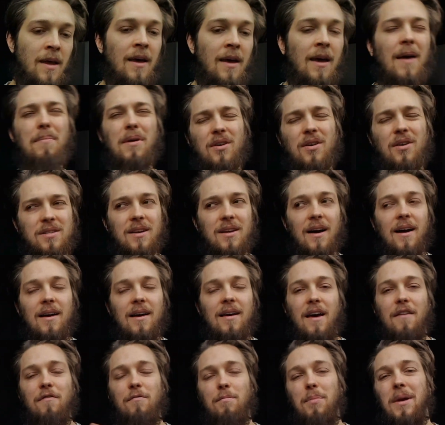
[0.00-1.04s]
And because I
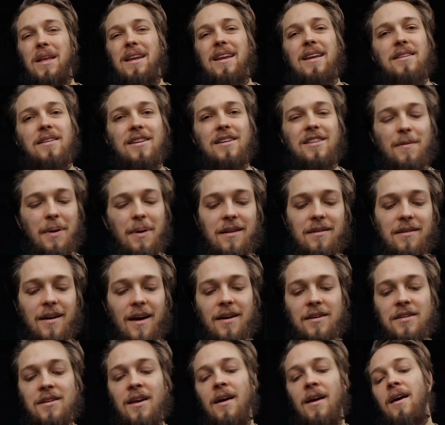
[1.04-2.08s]
have been eating the
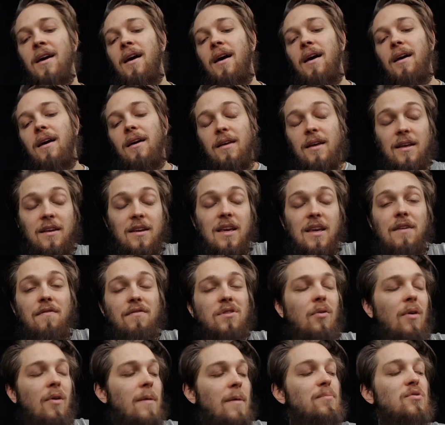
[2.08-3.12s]
pancakes, even
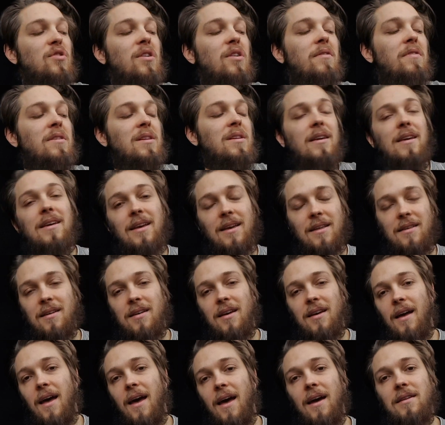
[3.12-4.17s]
though I previously
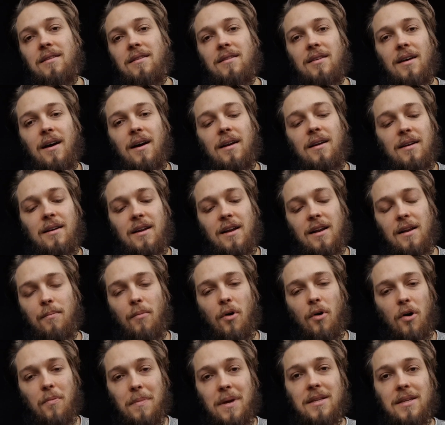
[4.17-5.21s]
ate a little
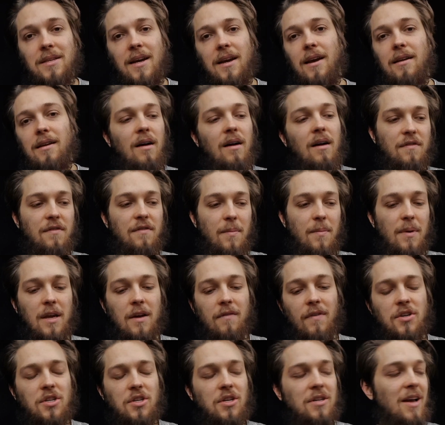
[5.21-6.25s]
more meat again after being
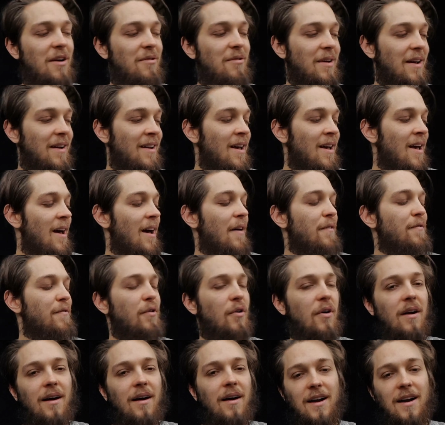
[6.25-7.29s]
vegetarian
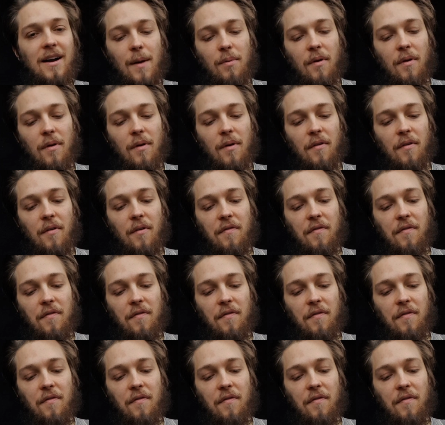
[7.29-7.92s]
for a couple of years,